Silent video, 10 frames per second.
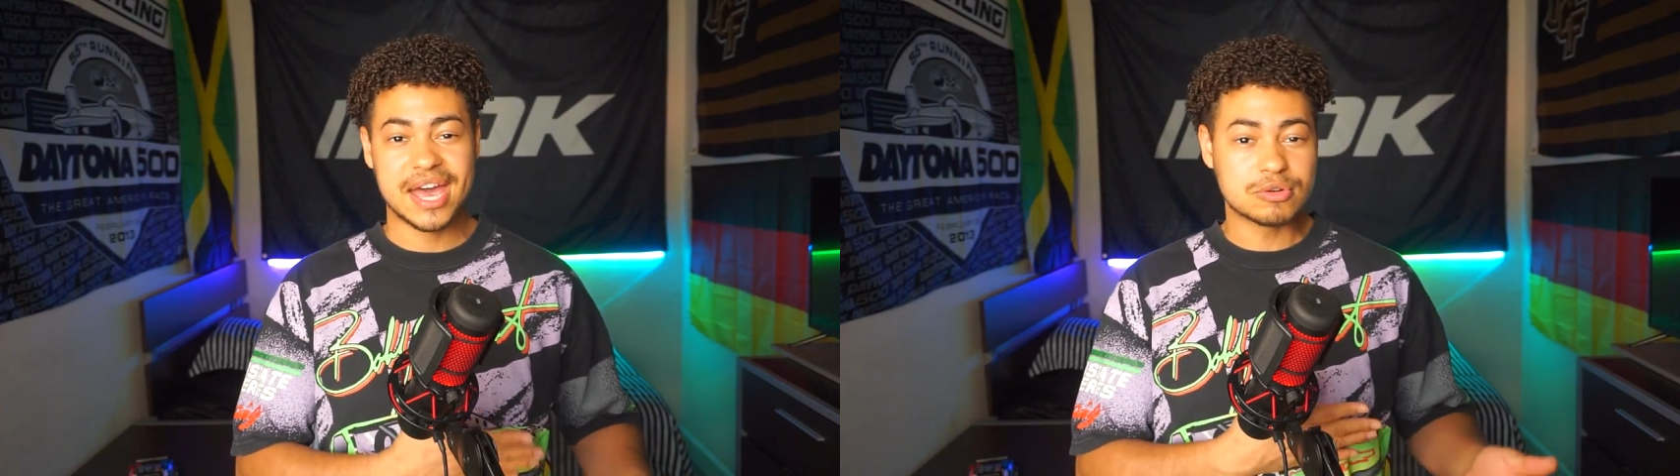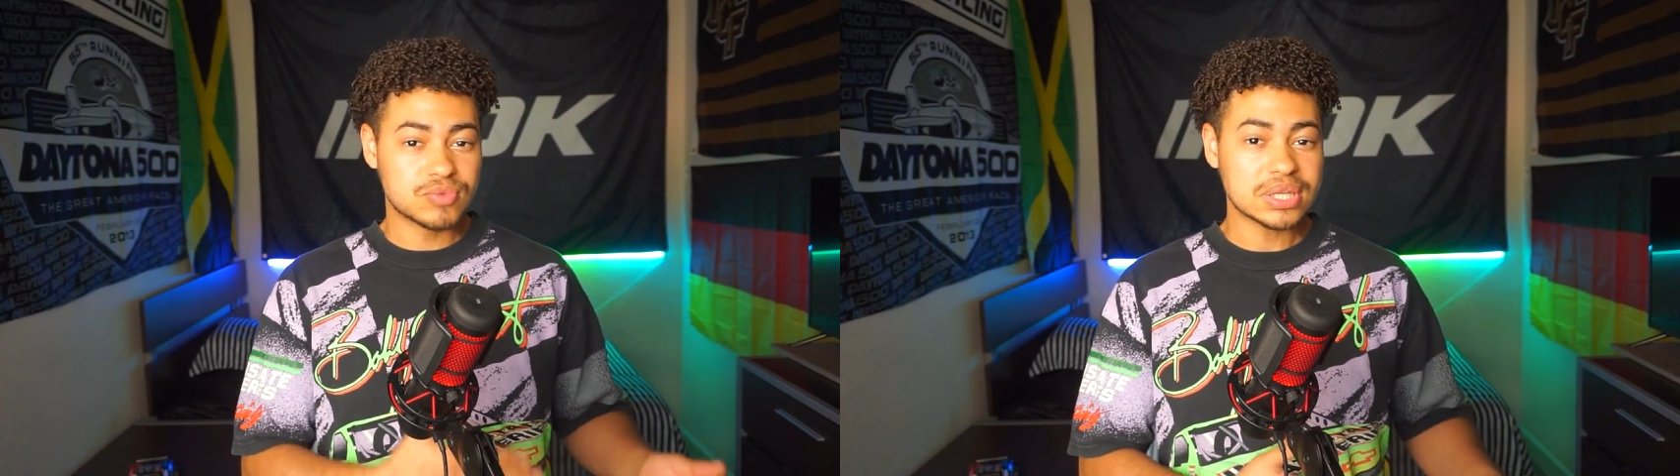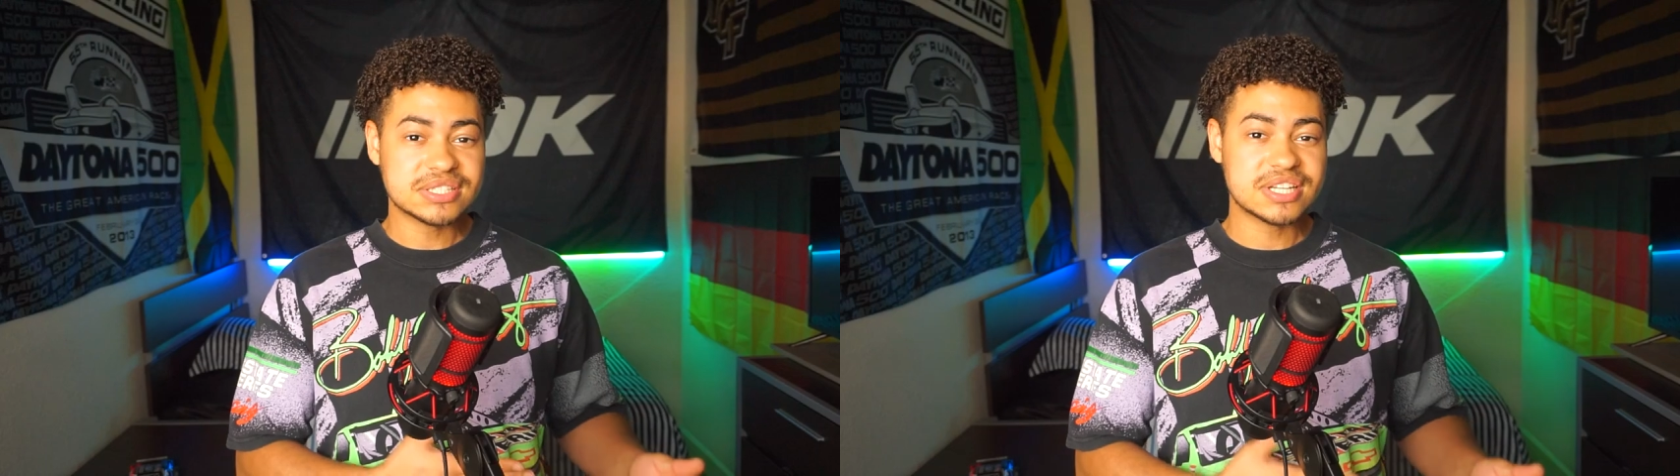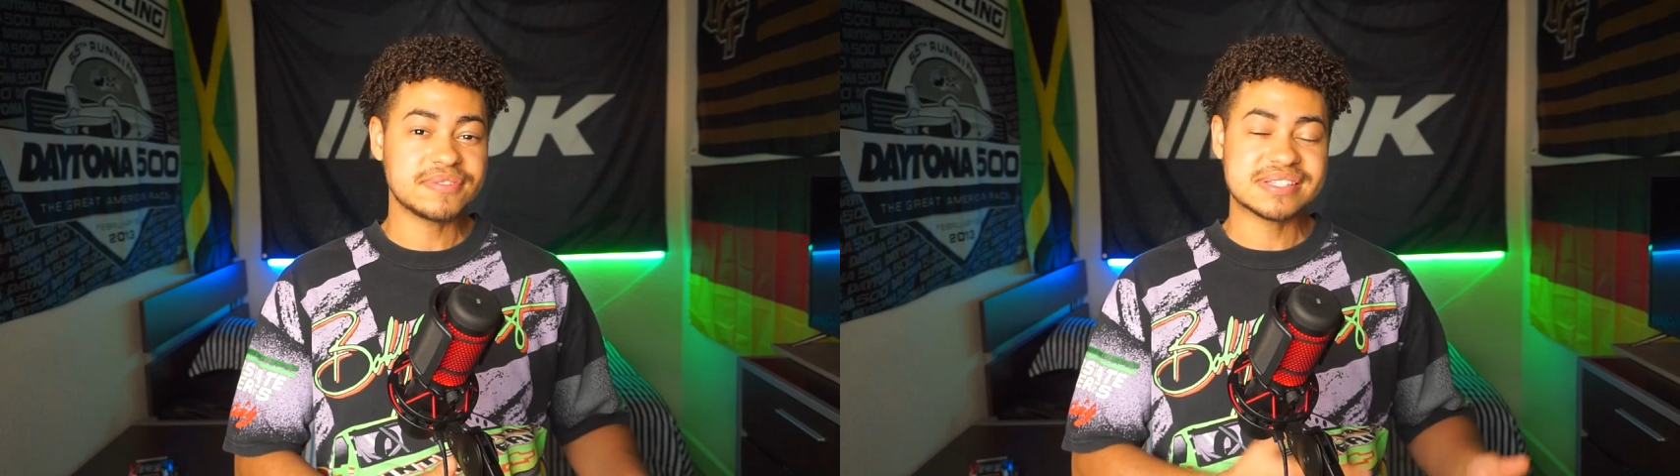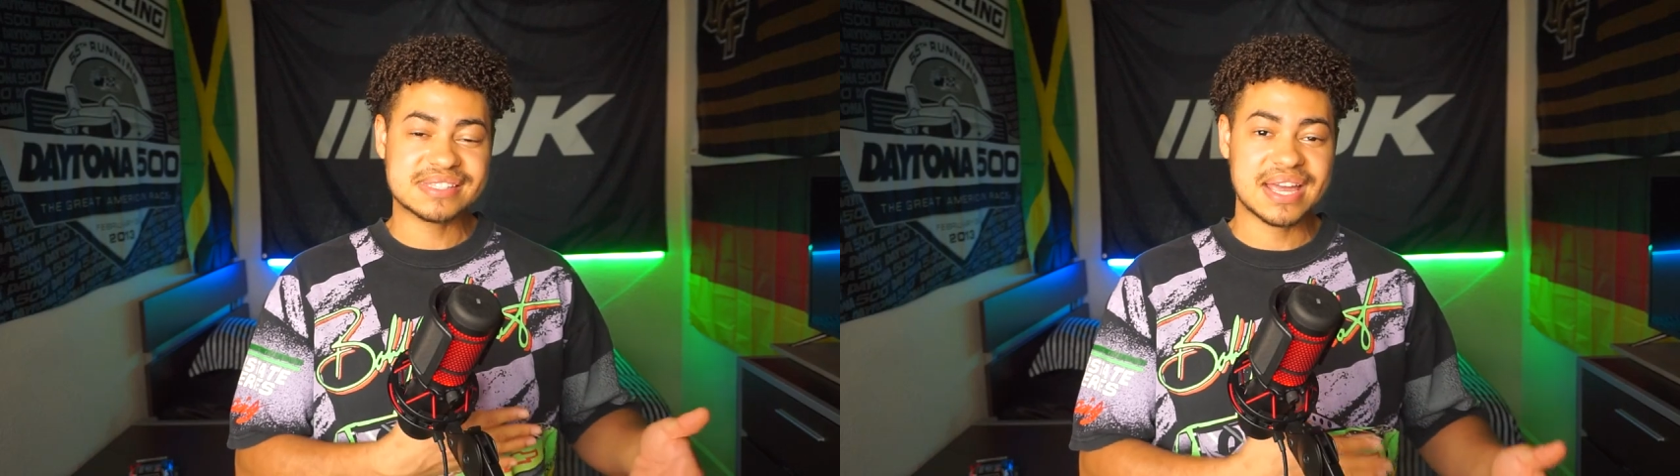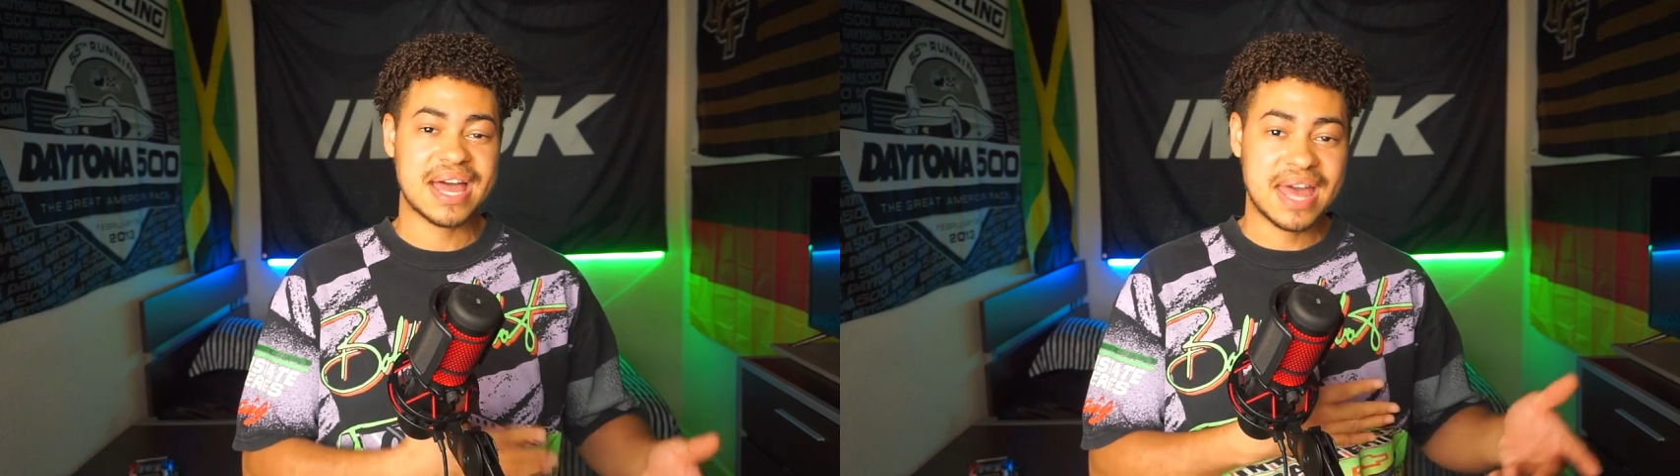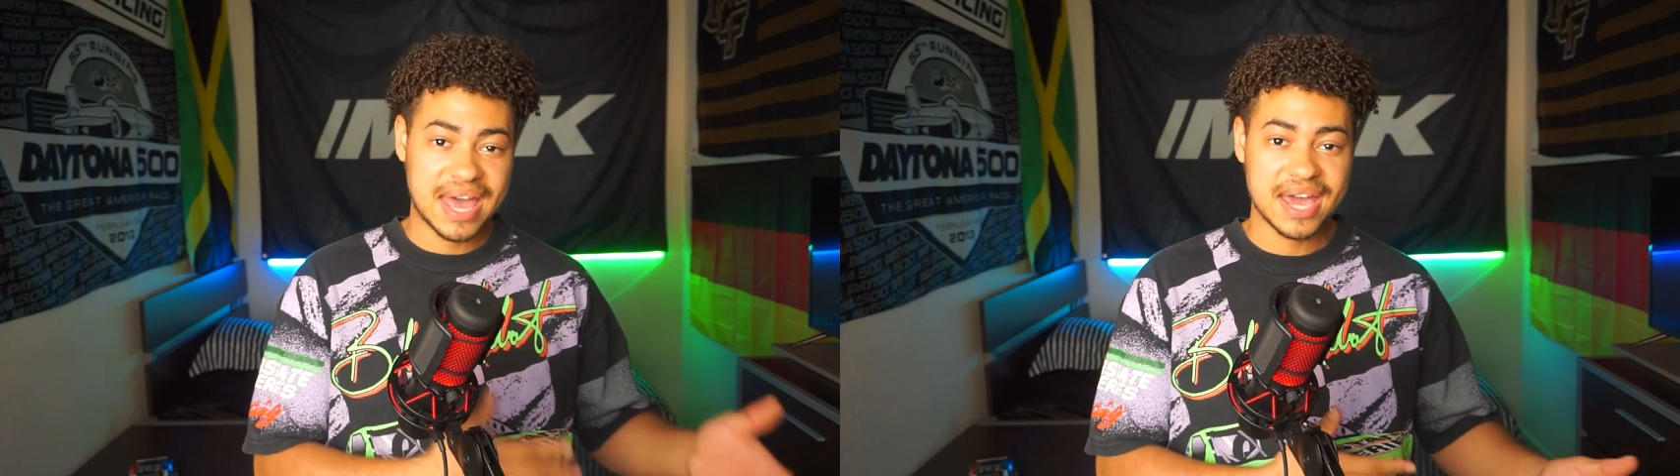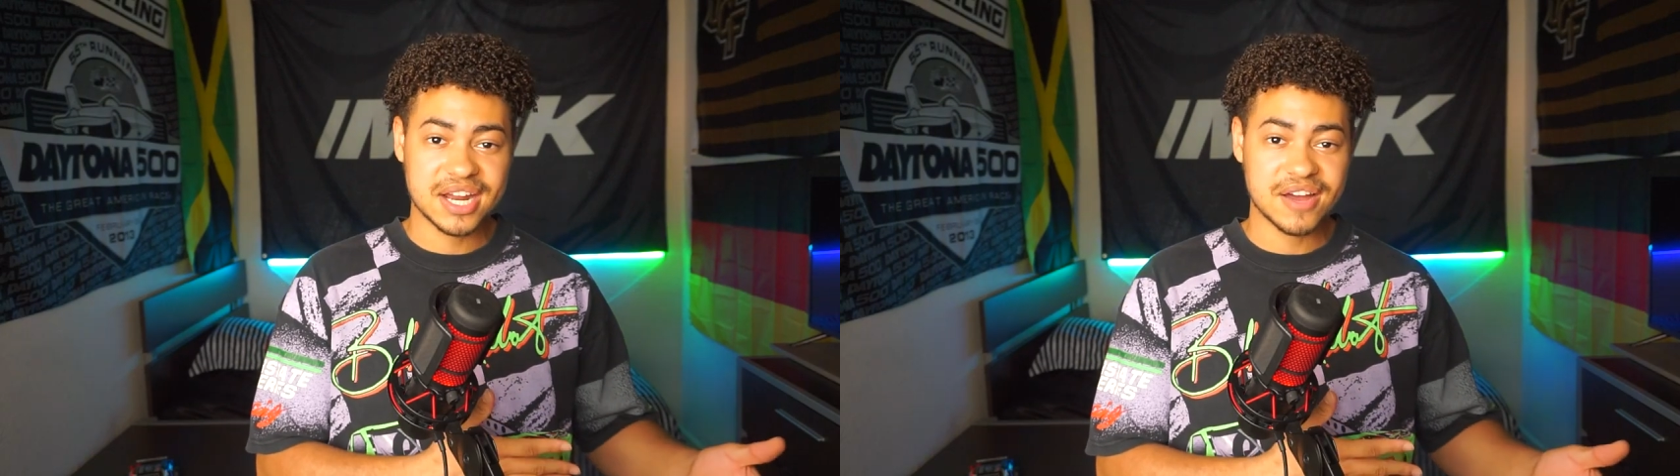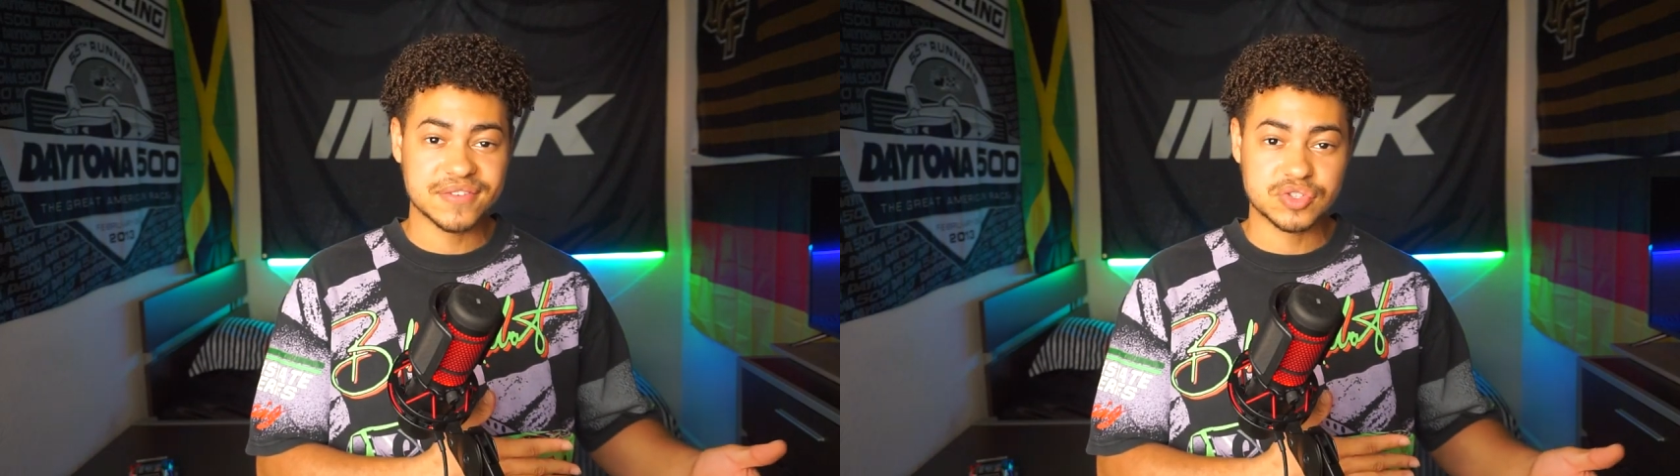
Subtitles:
and relatively stay ahead of a